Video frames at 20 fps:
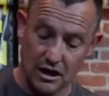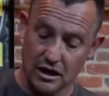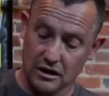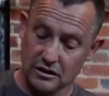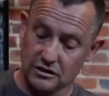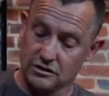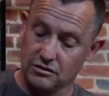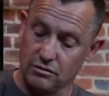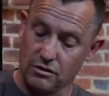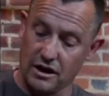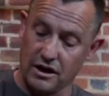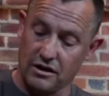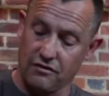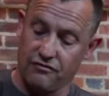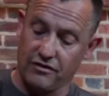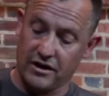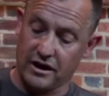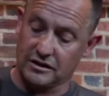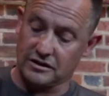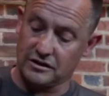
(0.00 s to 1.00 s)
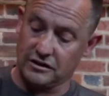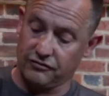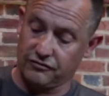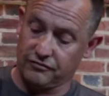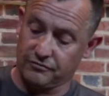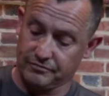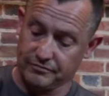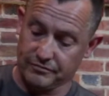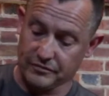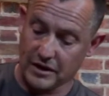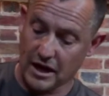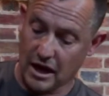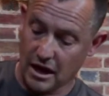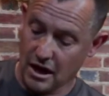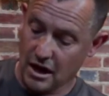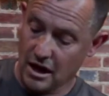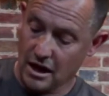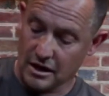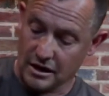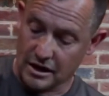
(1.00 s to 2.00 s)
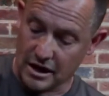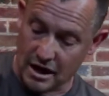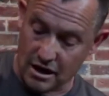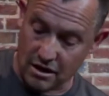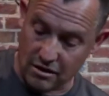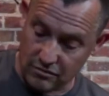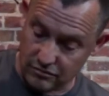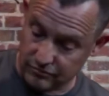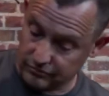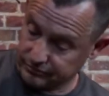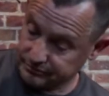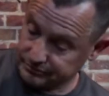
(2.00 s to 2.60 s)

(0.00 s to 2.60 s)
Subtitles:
It's quite effective. Now,